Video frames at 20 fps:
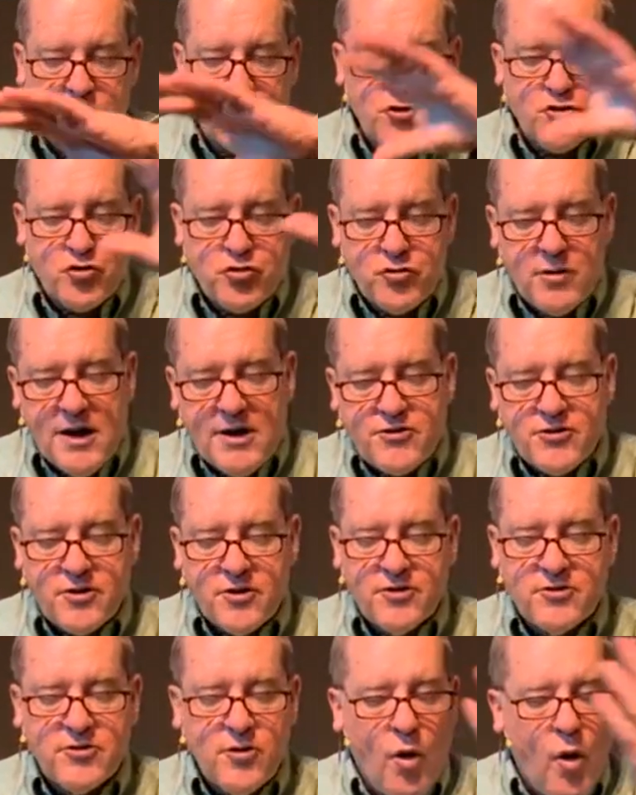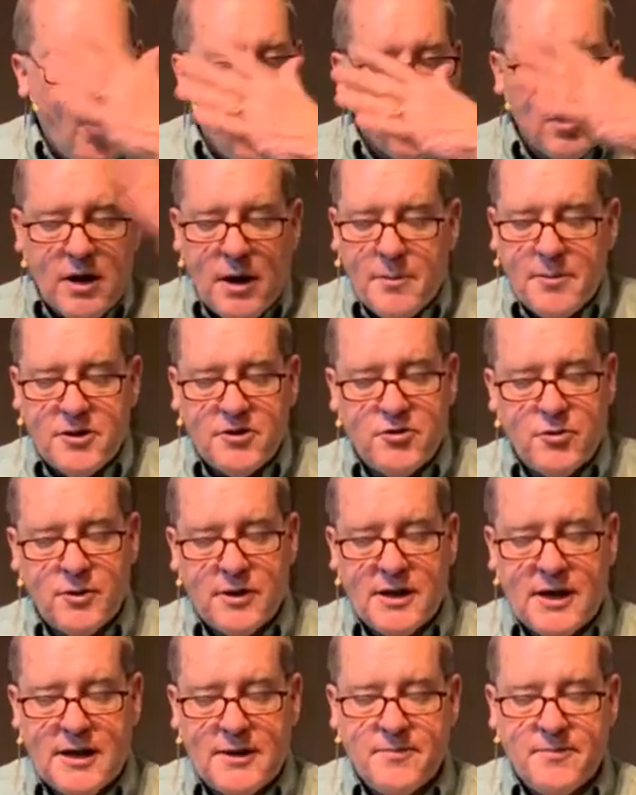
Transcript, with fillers: for treasures, all coming to an